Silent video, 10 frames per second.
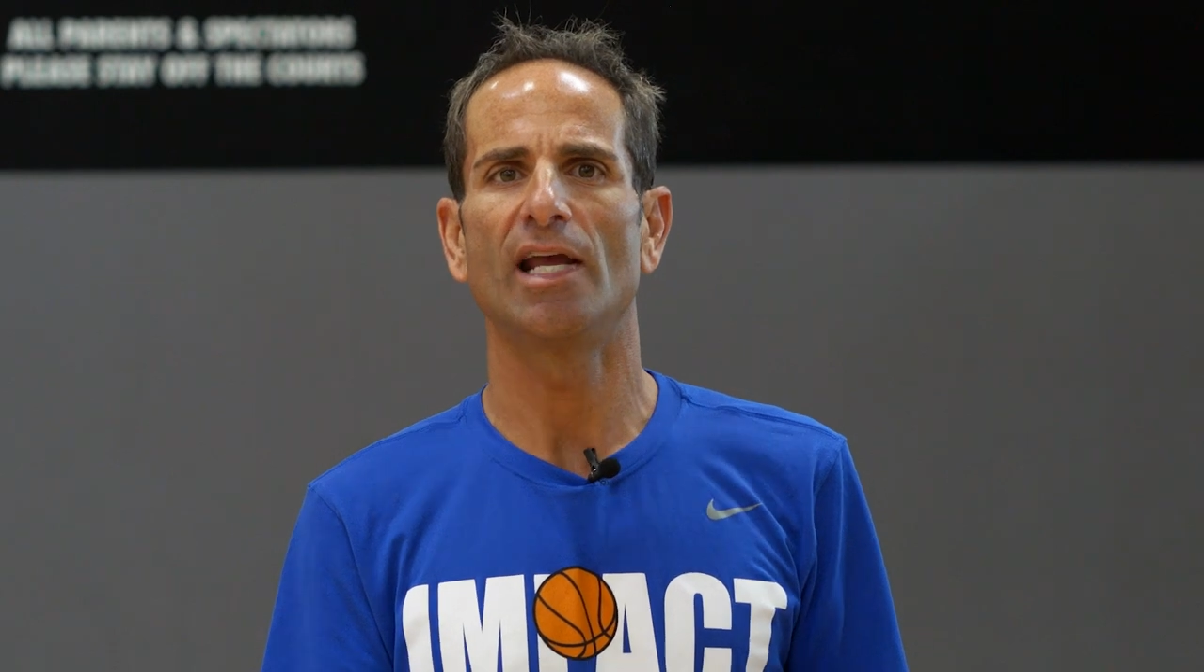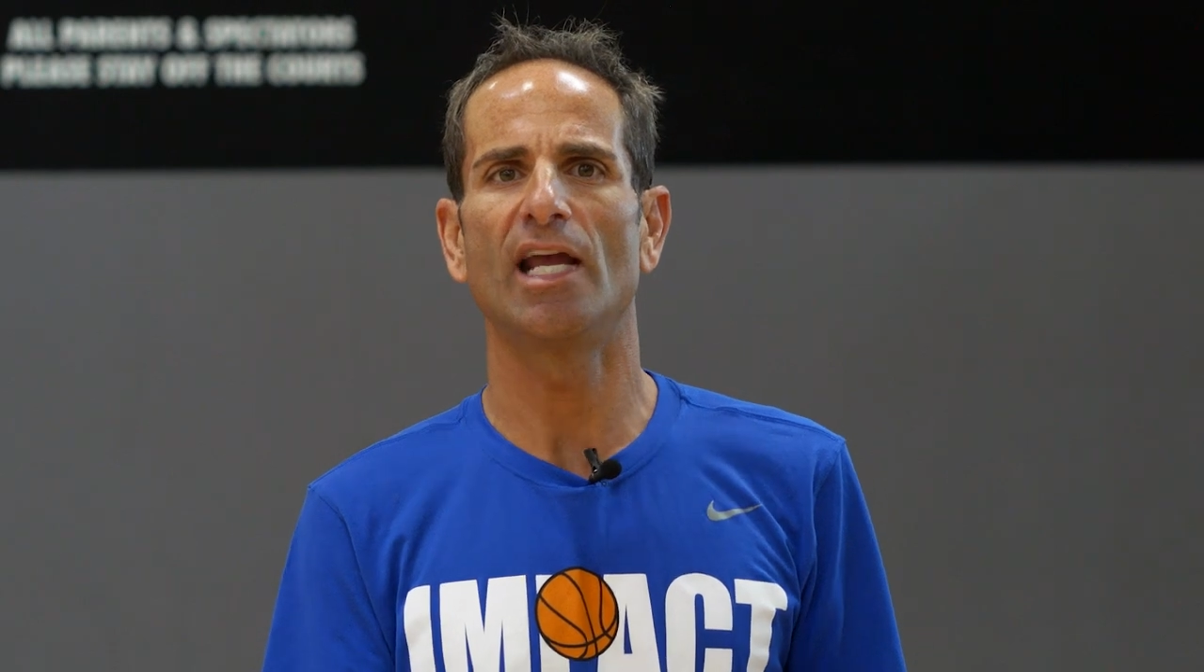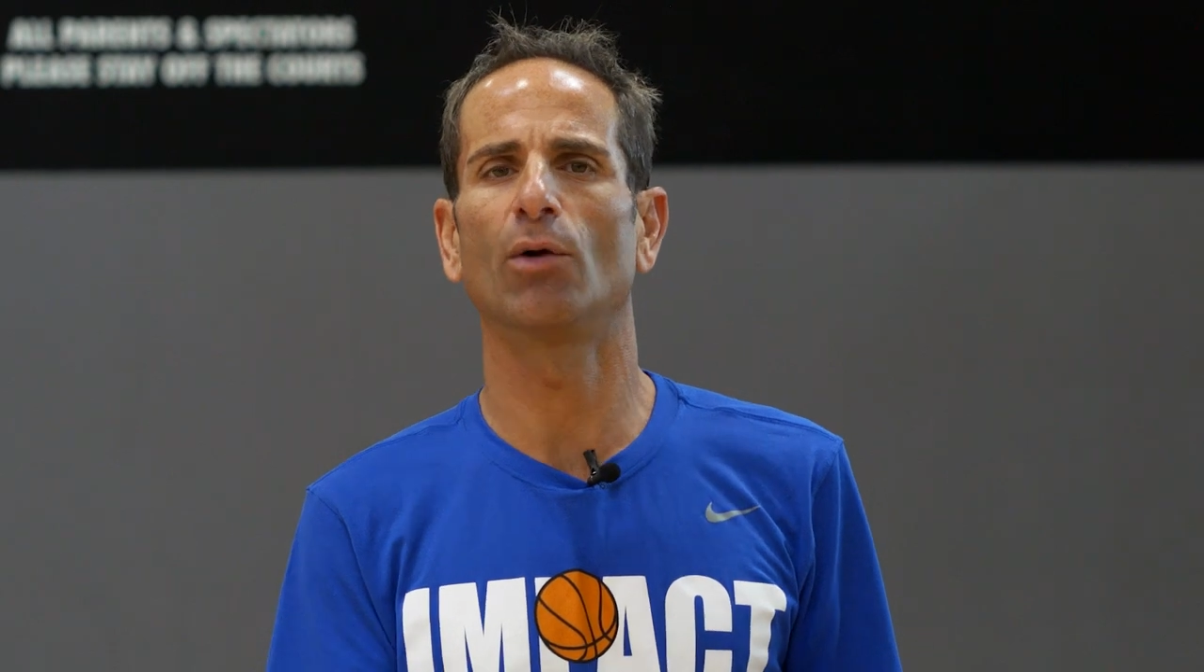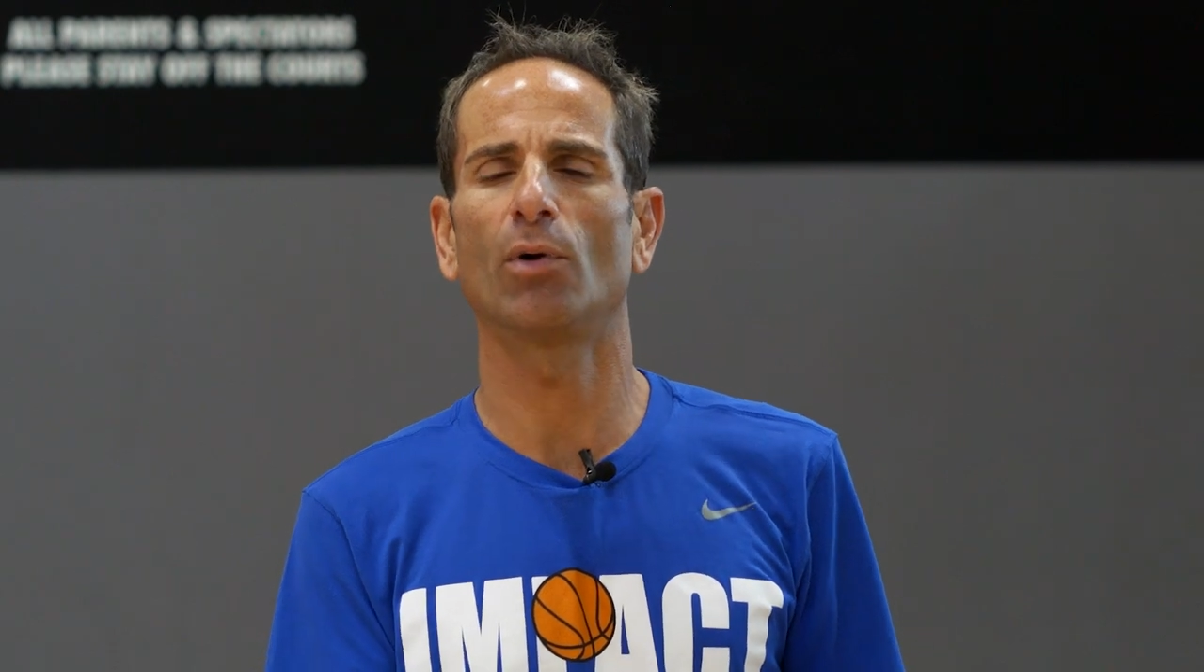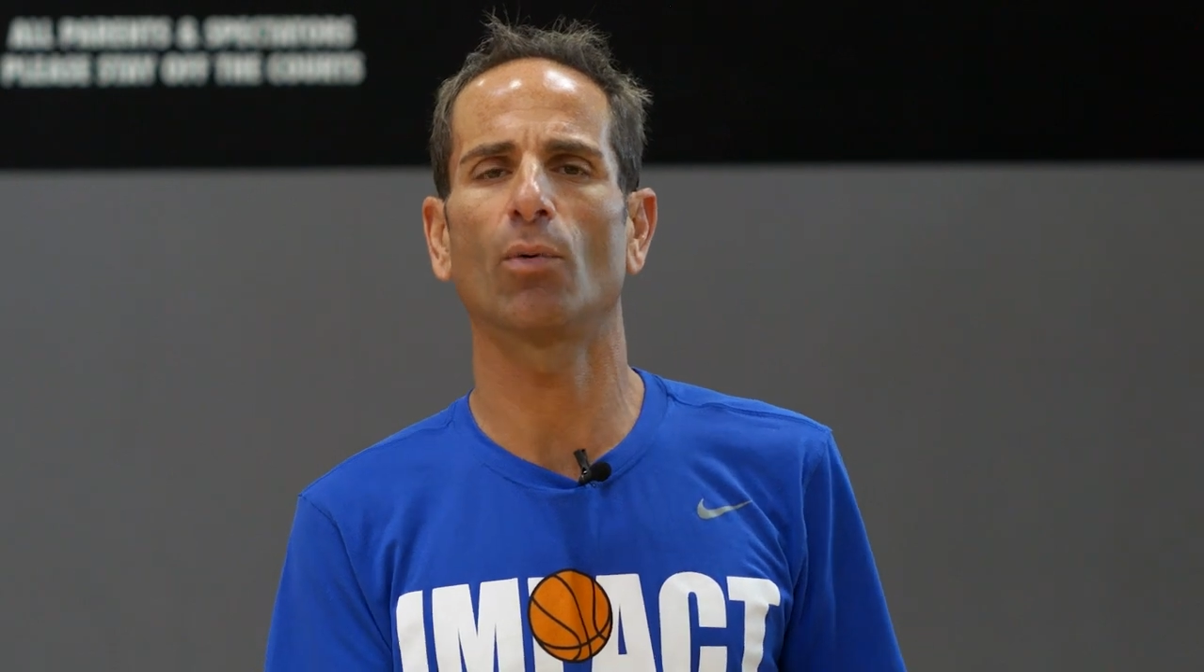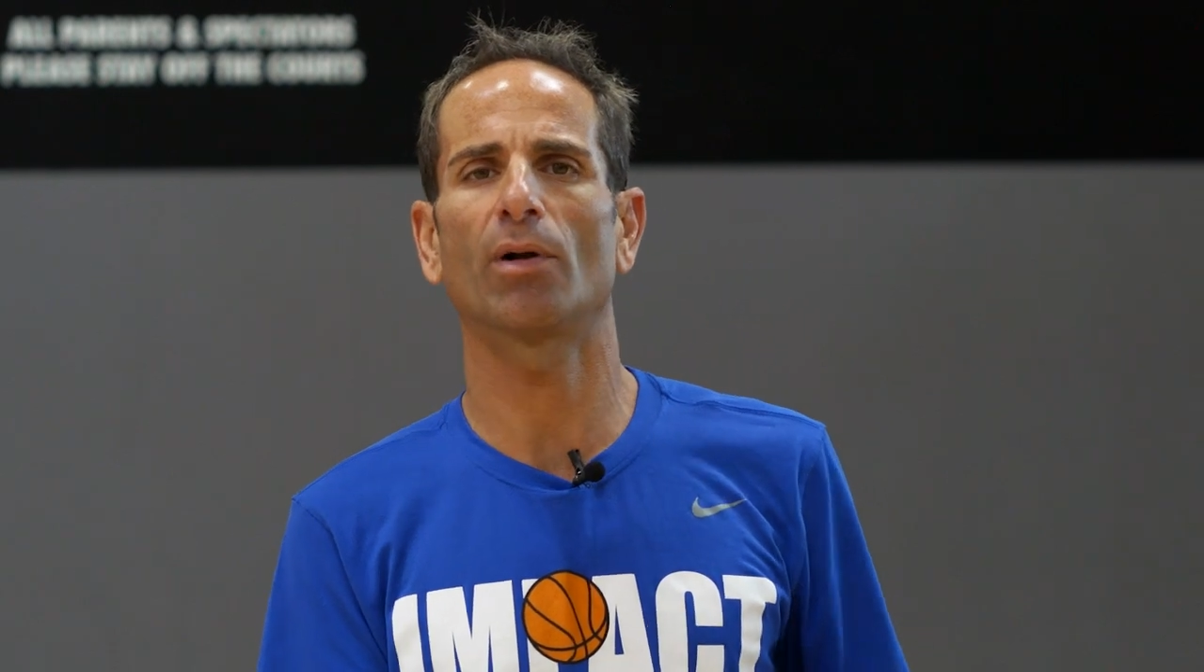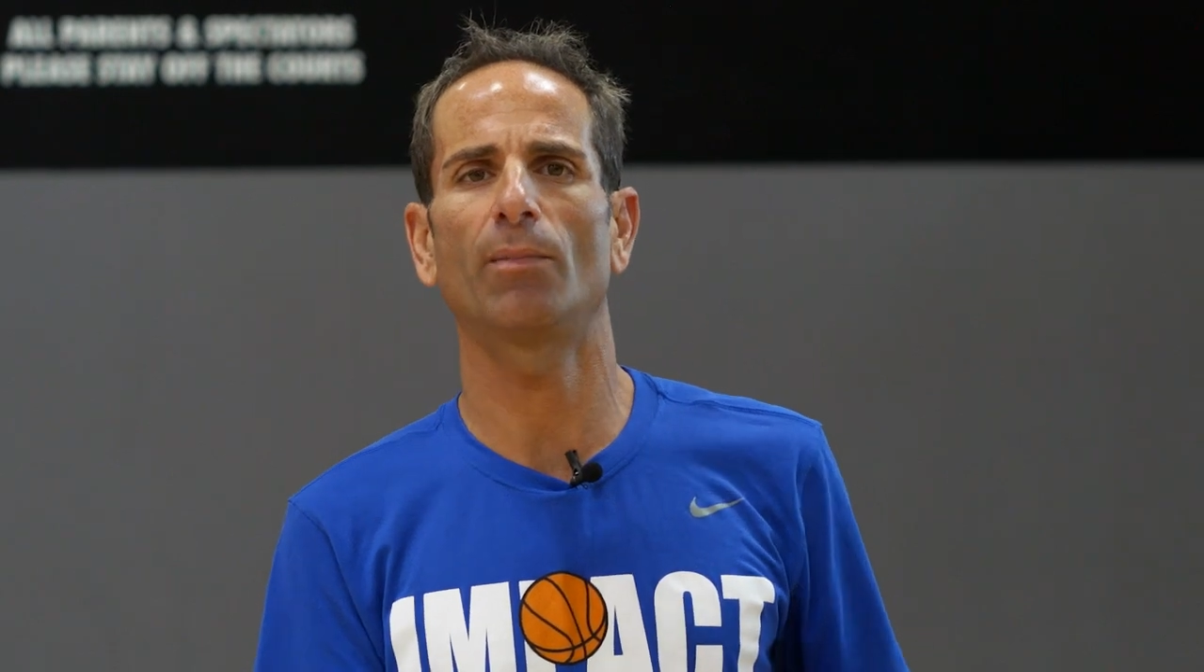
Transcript: Here we want to